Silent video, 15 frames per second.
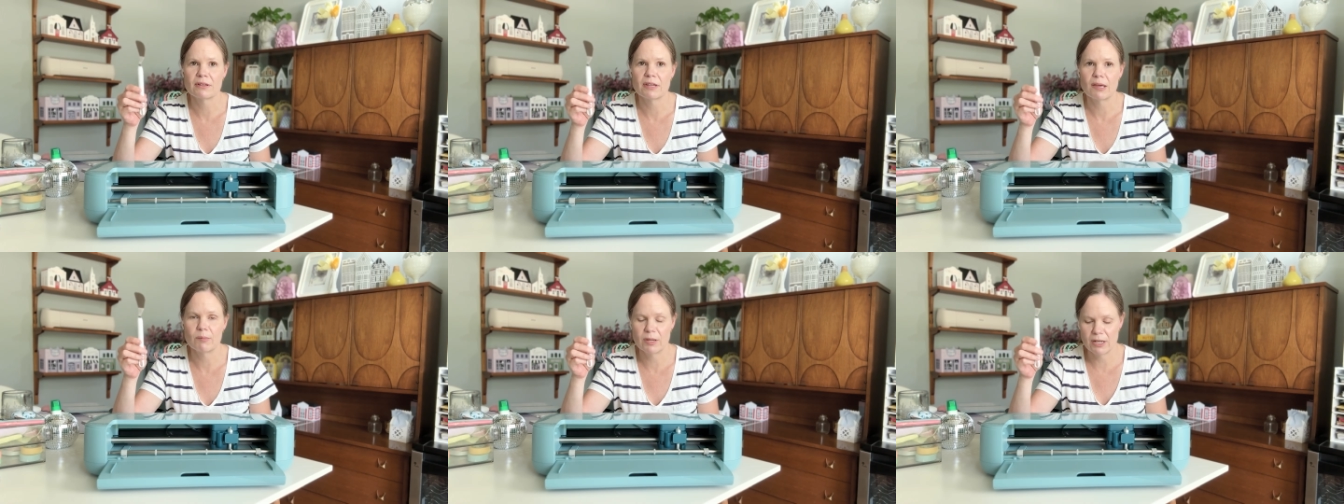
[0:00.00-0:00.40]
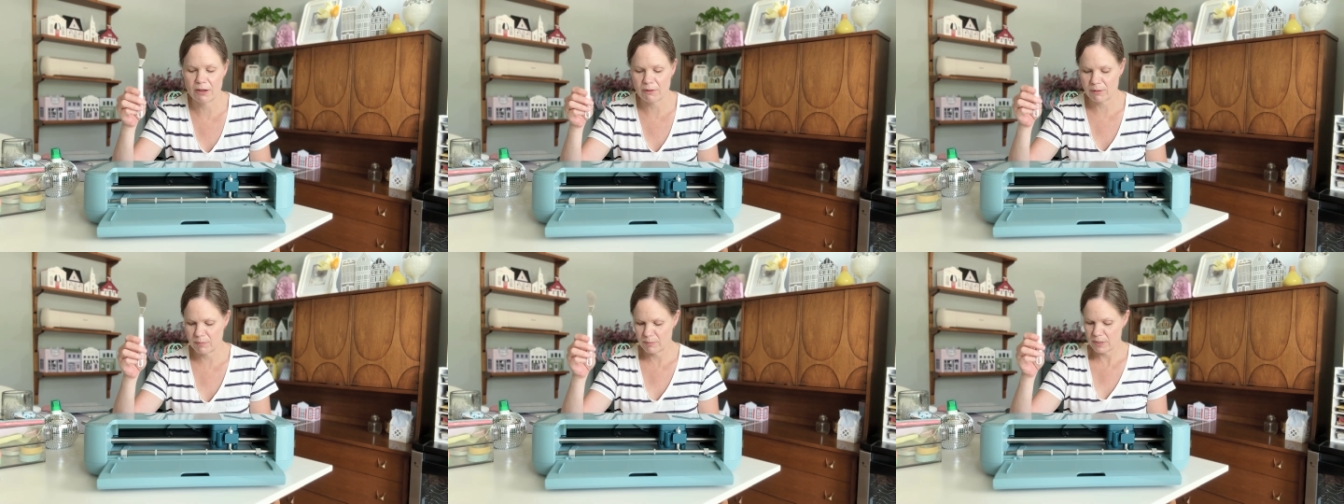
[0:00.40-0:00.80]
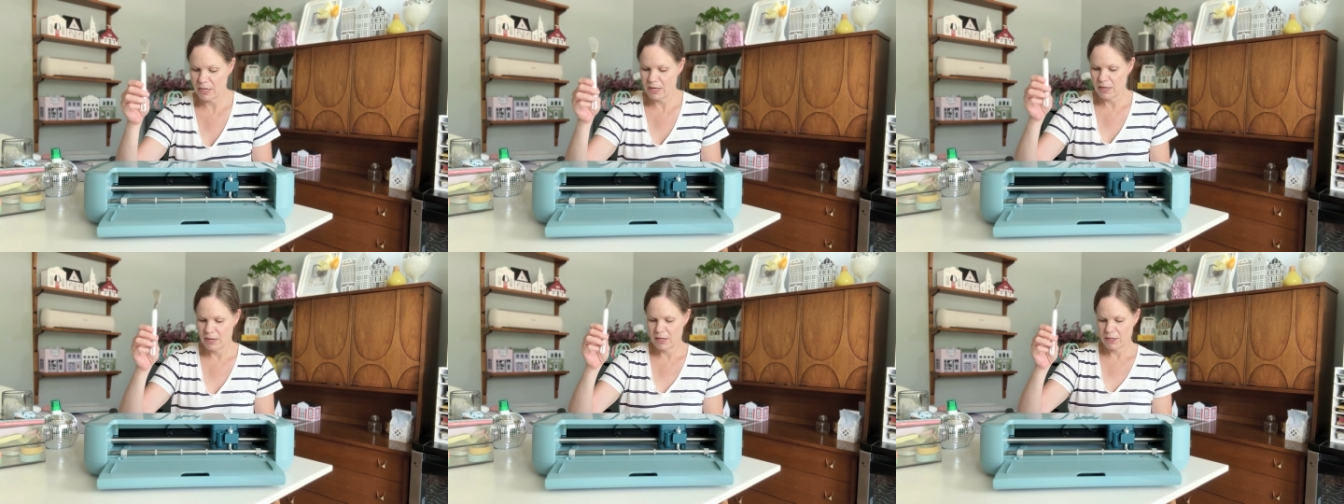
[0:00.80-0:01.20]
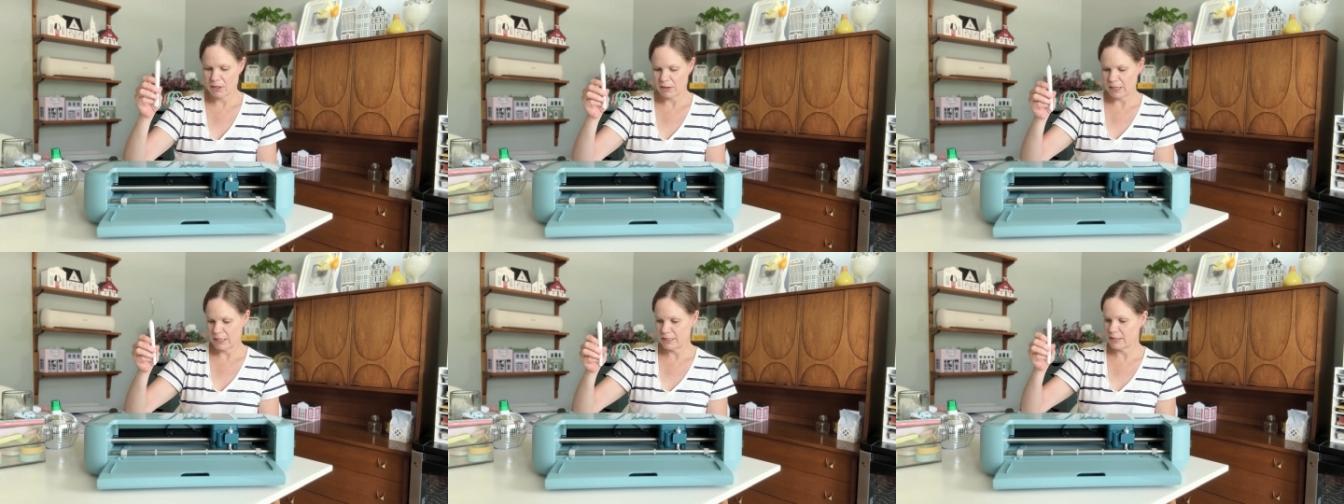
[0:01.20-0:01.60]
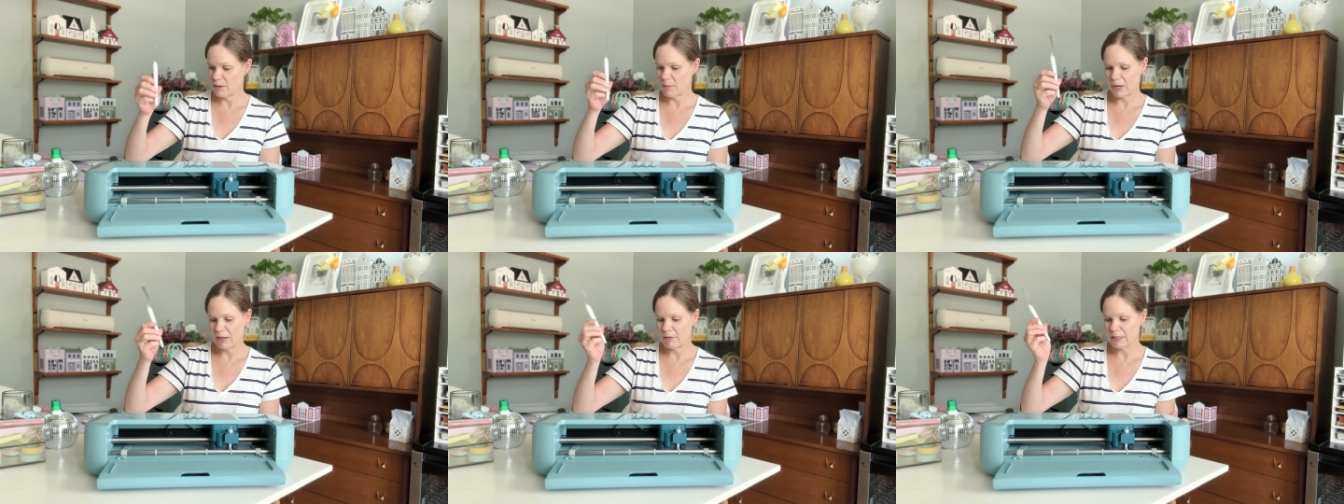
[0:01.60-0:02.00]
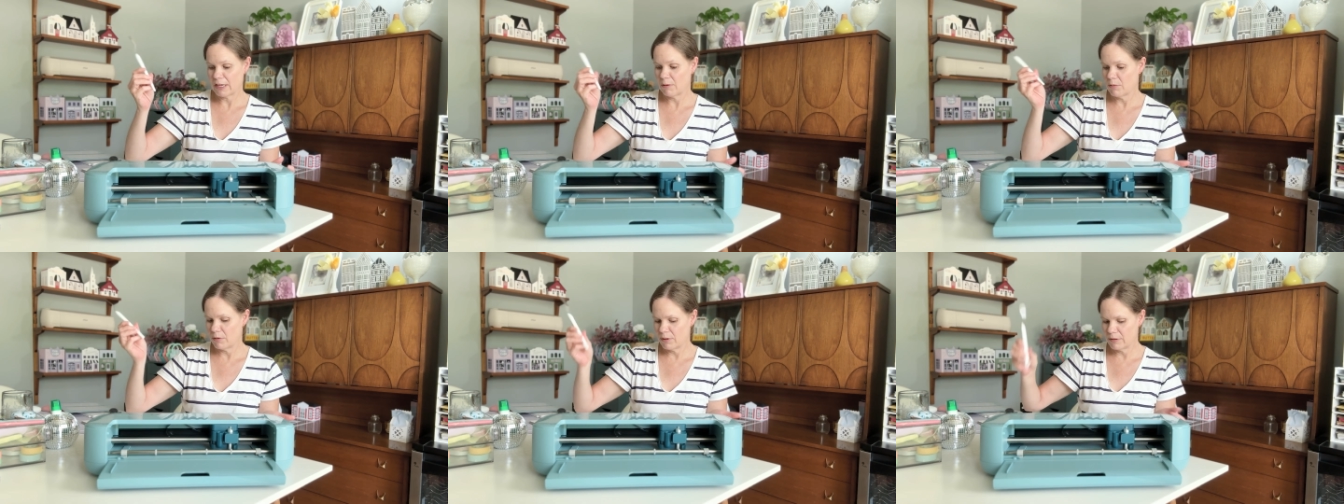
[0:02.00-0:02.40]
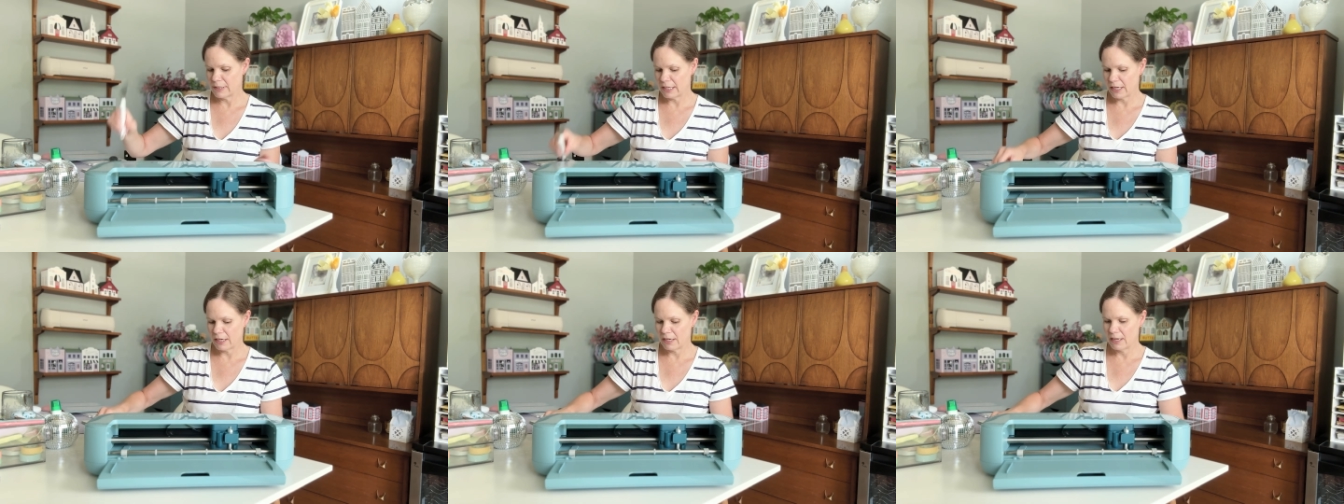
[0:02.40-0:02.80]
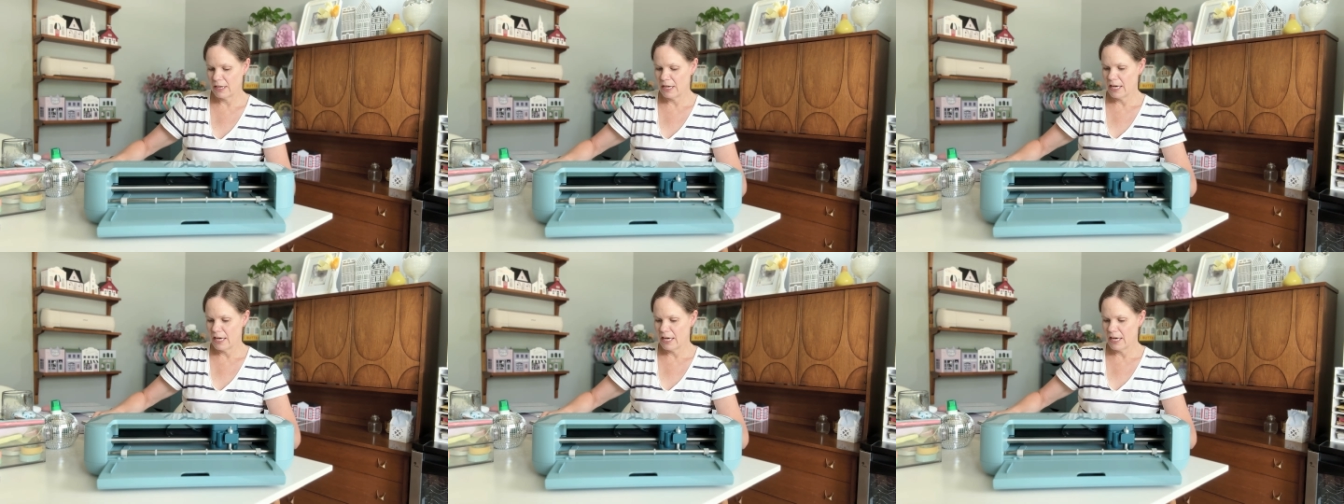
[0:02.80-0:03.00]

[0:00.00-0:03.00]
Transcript: Let me know. I'm curious. So, but anyways, I won't use it.